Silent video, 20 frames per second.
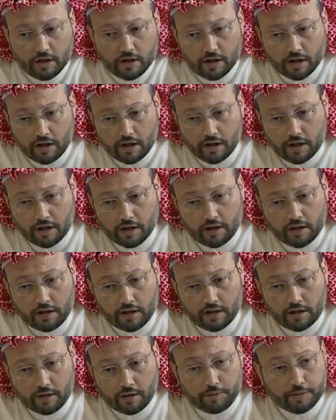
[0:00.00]

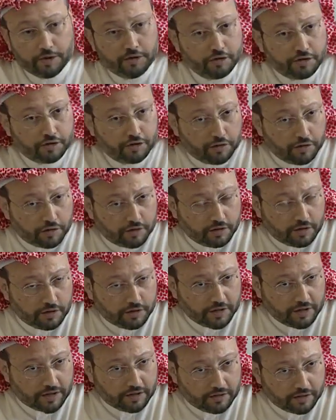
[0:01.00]
The British court
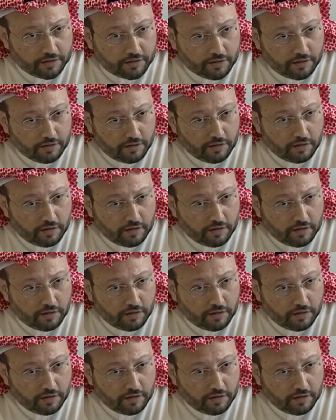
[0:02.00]
rejected,